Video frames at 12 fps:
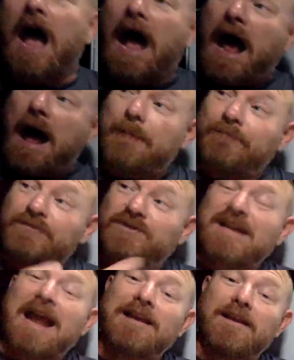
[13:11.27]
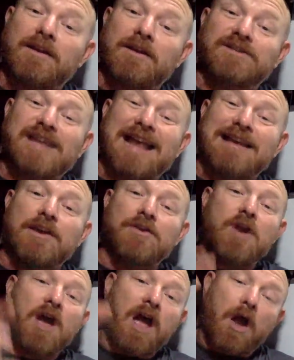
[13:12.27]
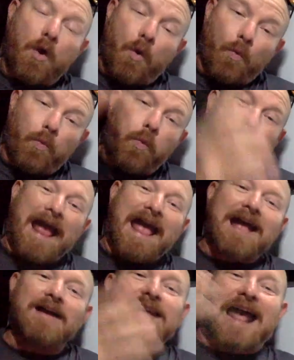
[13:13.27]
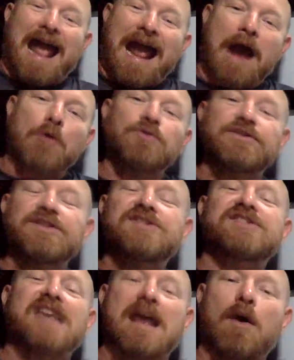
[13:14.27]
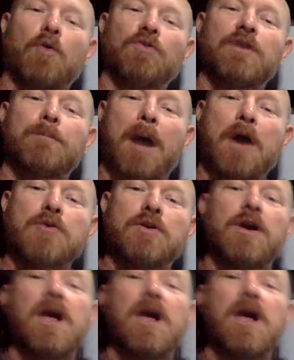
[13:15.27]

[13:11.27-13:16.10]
tell you where and how to sit on the boat.